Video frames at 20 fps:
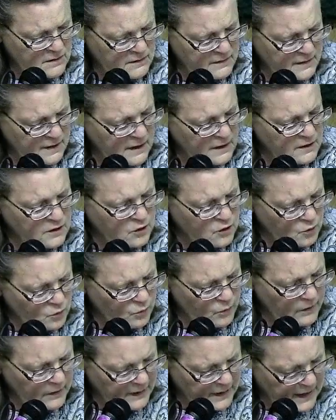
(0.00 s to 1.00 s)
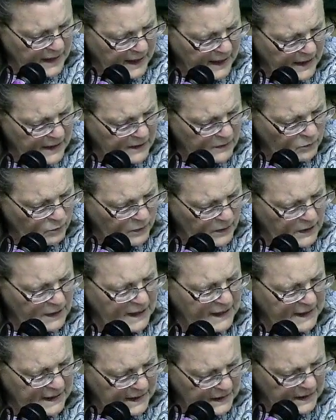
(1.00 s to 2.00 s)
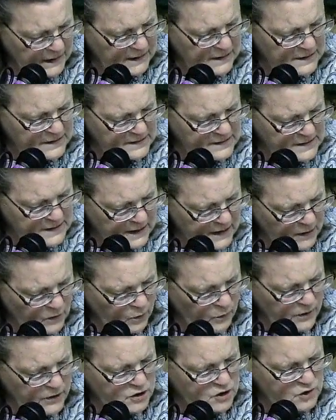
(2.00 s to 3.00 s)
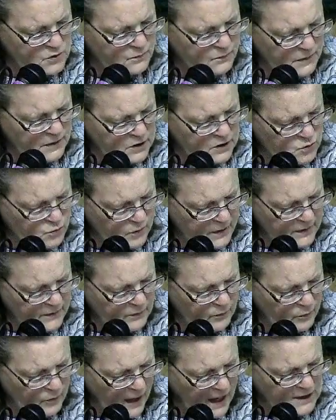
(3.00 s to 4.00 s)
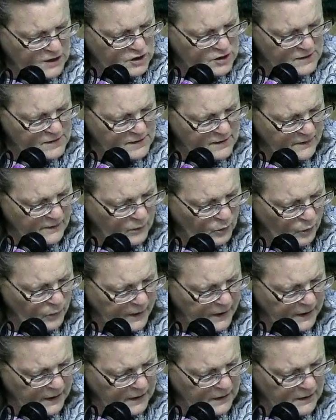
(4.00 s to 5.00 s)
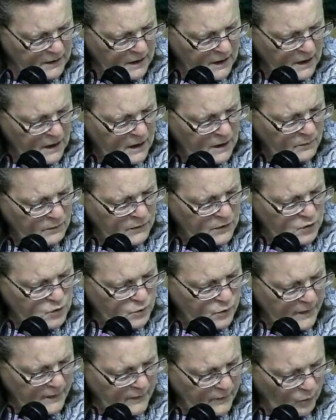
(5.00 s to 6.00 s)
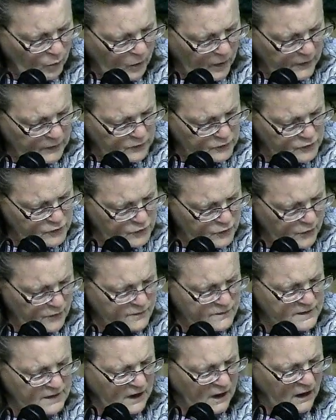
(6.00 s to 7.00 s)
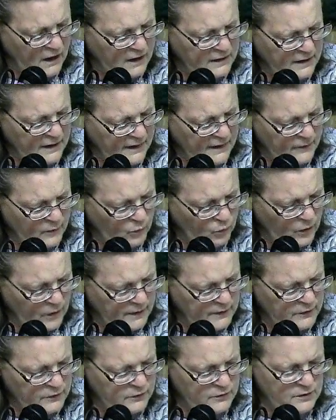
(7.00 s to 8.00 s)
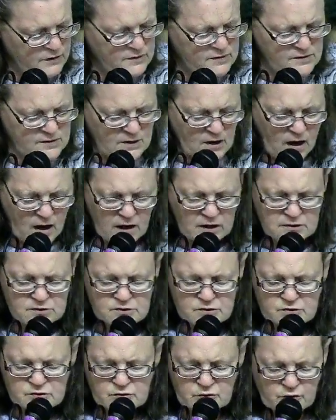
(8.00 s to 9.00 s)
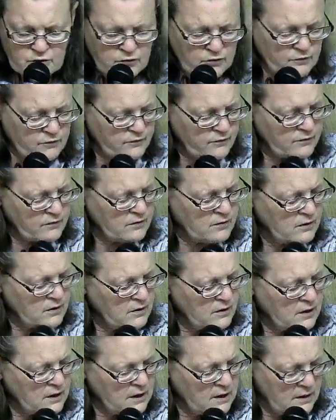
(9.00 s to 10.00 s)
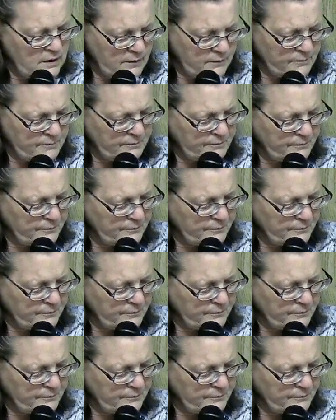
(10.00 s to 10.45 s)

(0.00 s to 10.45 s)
then you will, get, will again distinguish between the righteous and the wicked, between the one who serves God and the one who does not serve him.